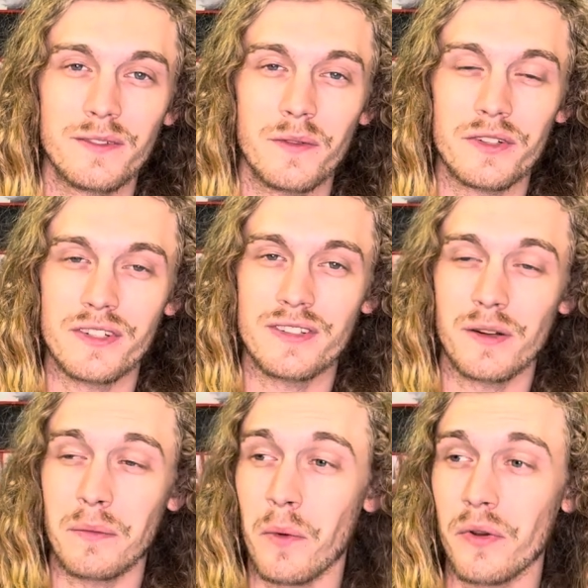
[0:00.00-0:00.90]
which is sung
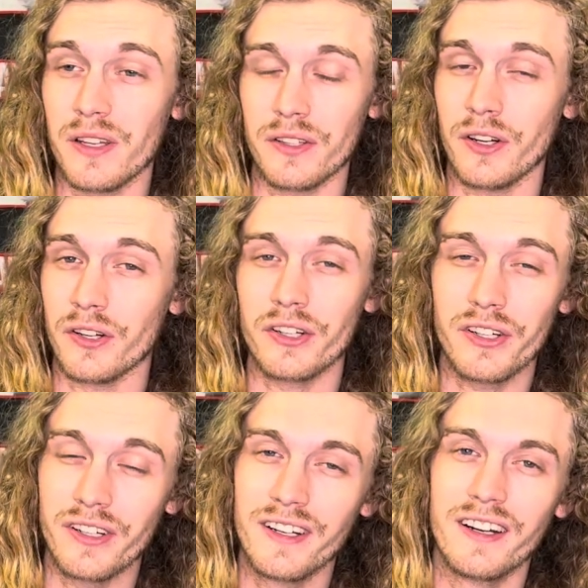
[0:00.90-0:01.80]
by one of the younger
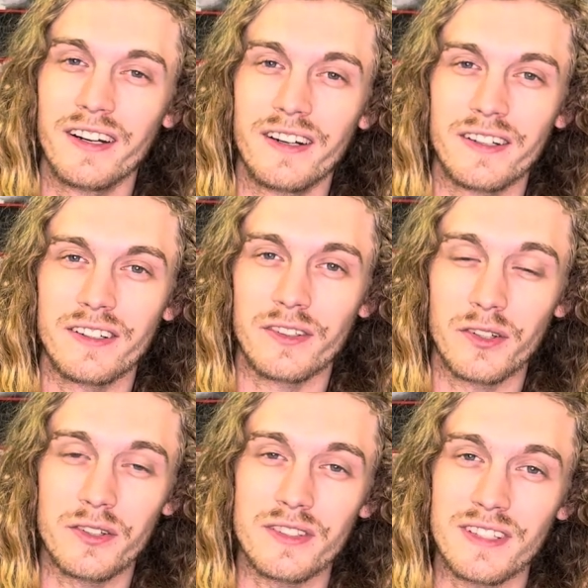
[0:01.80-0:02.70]

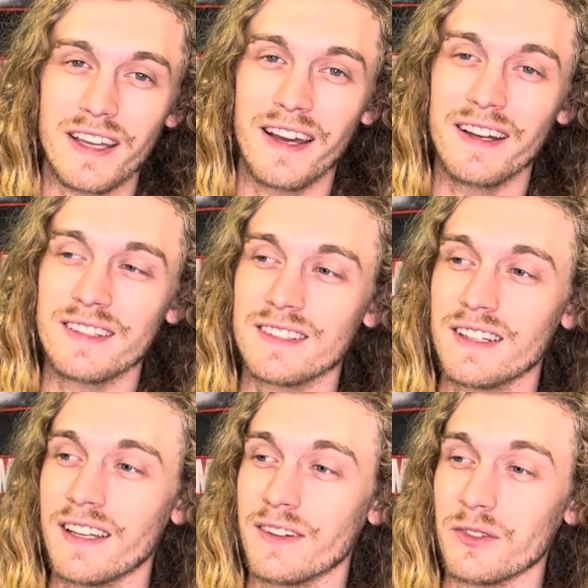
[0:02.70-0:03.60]
girls on the cast.
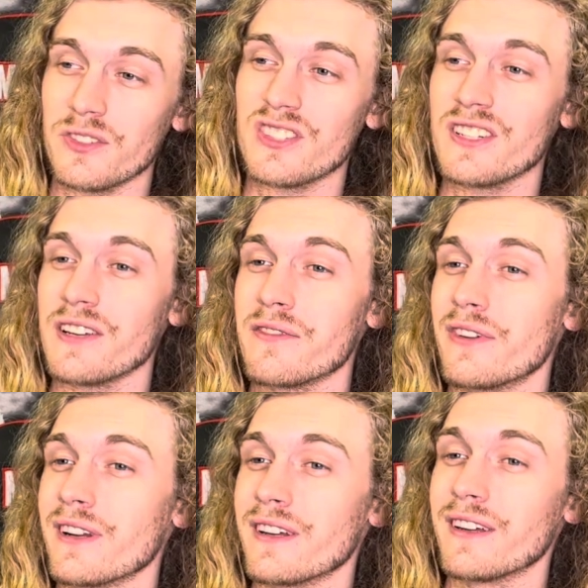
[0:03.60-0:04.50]
And dude, she
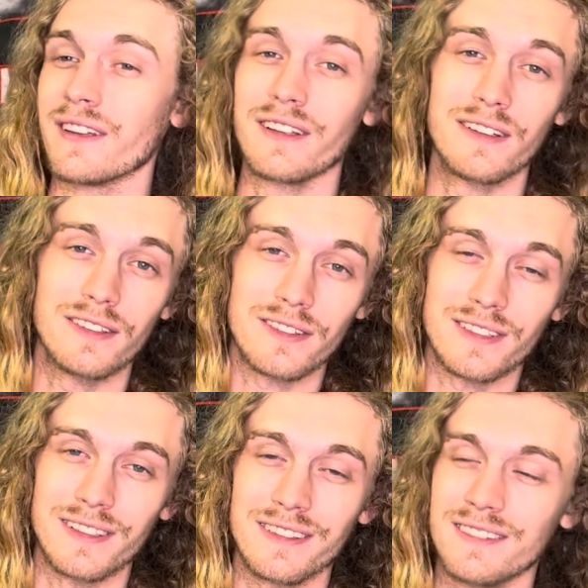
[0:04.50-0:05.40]
freaking kills
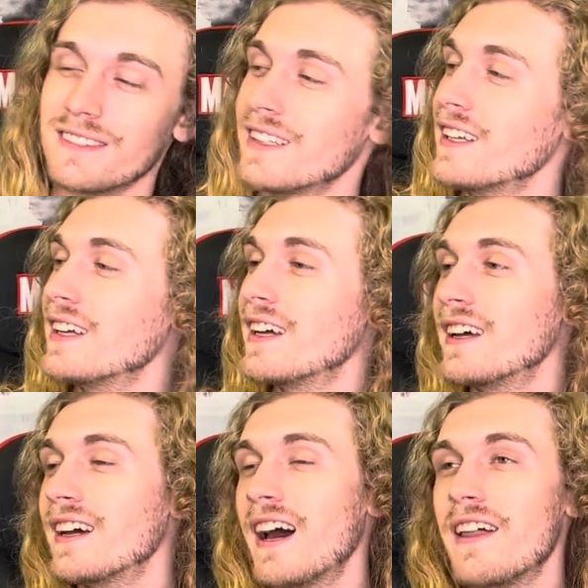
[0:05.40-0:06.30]
it.
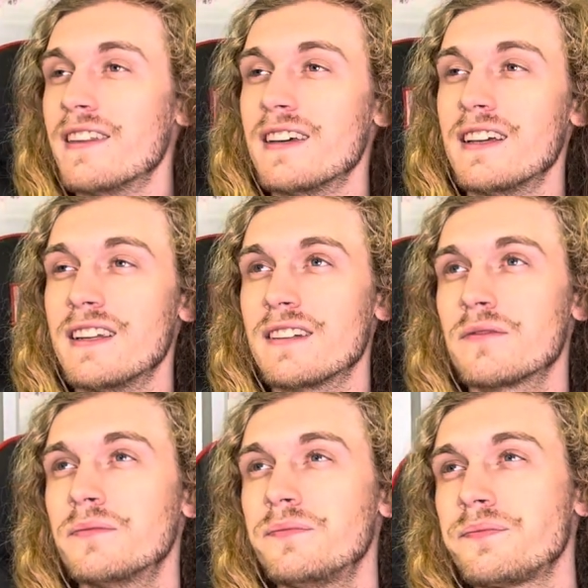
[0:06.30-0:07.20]
And then,
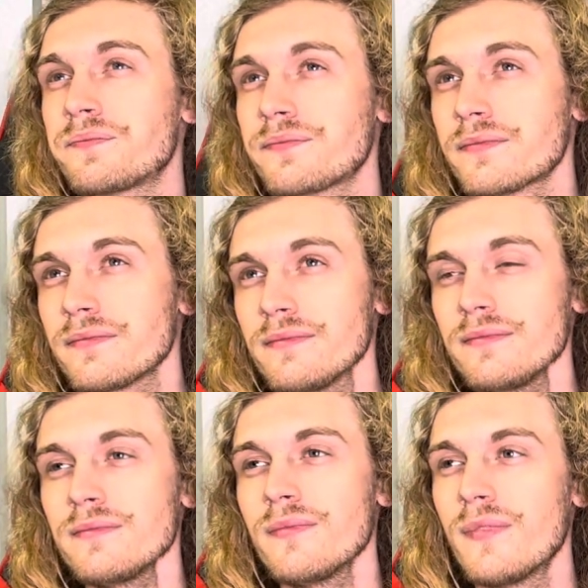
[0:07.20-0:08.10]

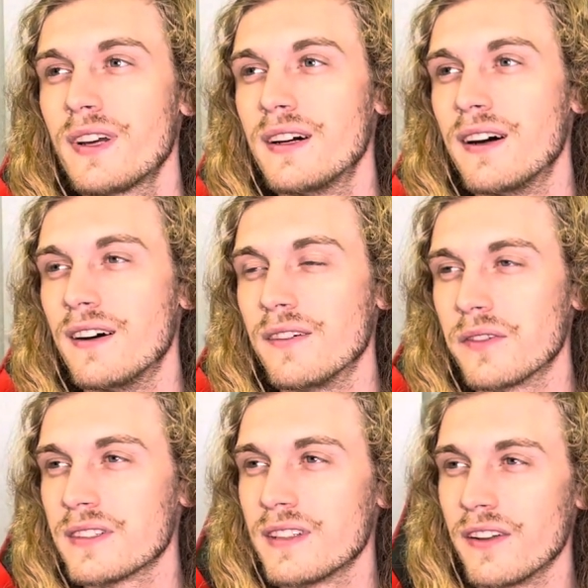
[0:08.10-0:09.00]
uh, what's the